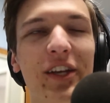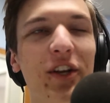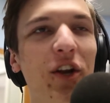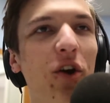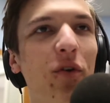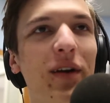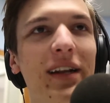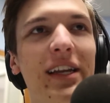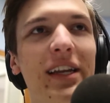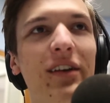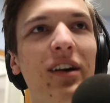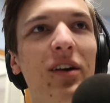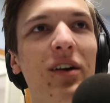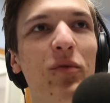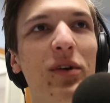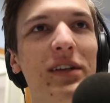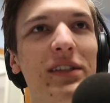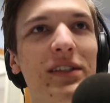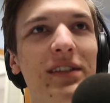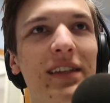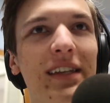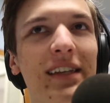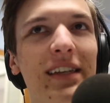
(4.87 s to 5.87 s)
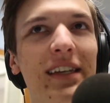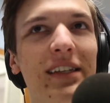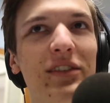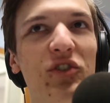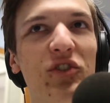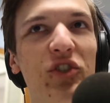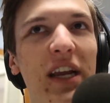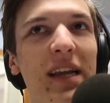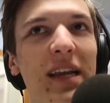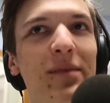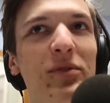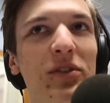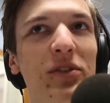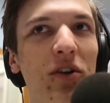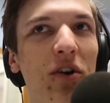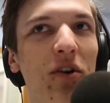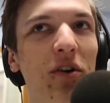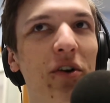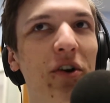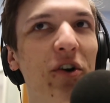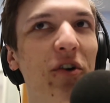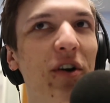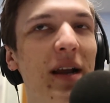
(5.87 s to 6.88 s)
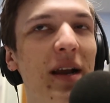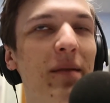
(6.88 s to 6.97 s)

You know, and here I was thinking James Carter